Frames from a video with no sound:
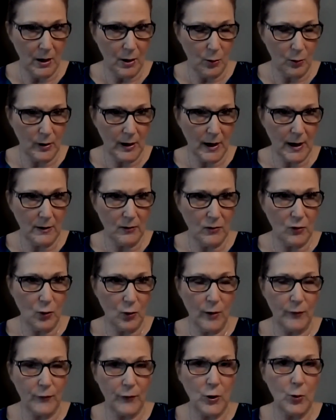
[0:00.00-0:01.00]
Okay.
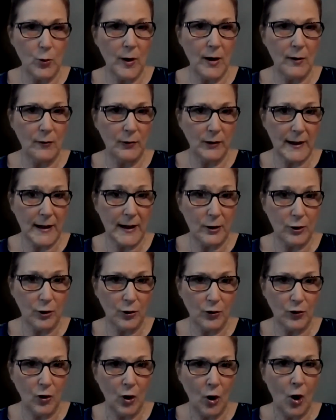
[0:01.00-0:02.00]
So if you have
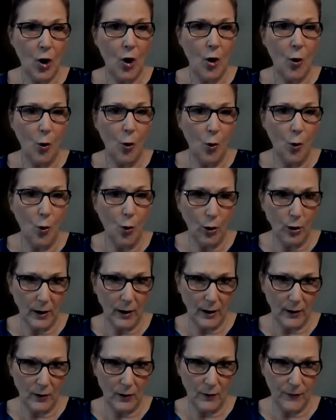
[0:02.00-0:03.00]
leaders
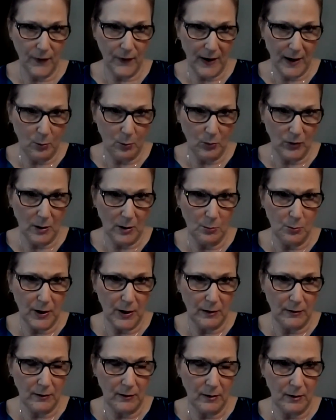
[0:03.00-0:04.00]
or in the family
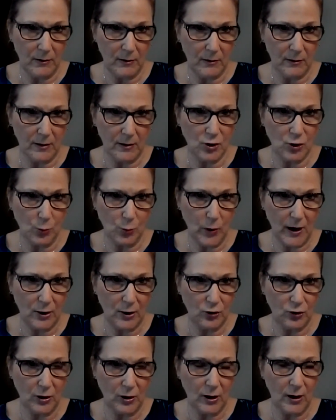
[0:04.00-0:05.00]
business
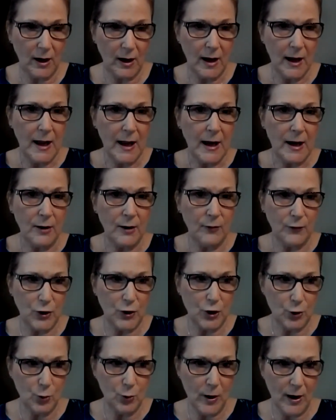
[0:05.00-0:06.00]
situation, if
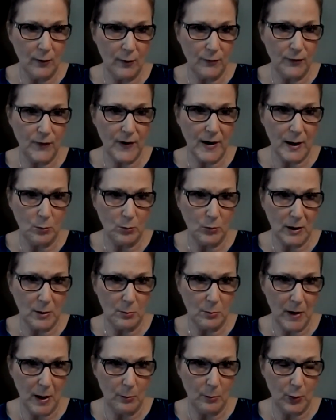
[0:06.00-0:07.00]
you have family
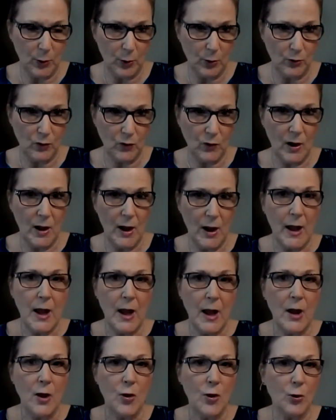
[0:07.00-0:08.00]
members,
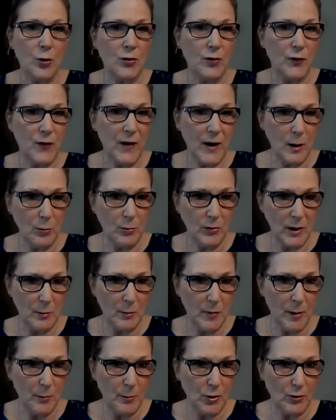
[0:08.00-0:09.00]
those family
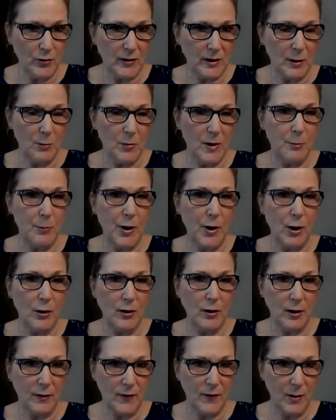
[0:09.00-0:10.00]
members can be
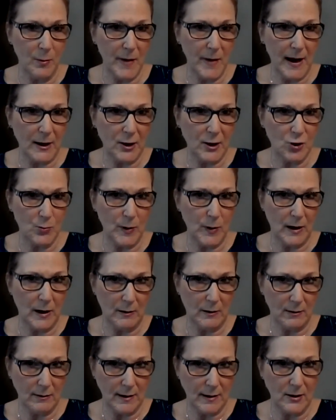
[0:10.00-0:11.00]
part of the management
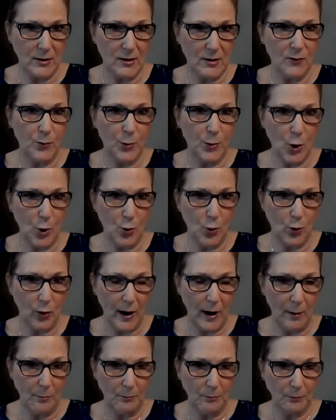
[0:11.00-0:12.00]
incentive
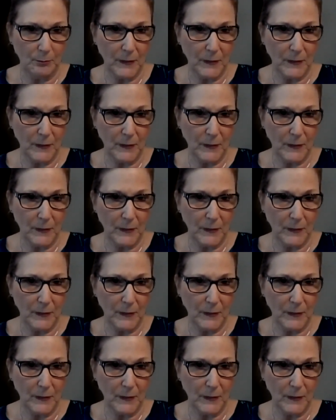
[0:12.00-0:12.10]
program.